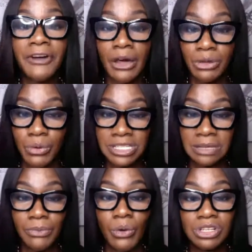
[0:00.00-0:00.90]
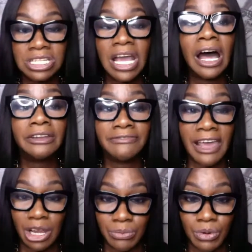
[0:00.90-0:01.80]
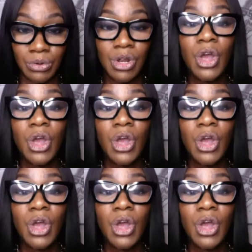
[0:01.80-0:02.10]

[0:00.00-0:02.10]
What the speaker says: father who is emotionally unavailable,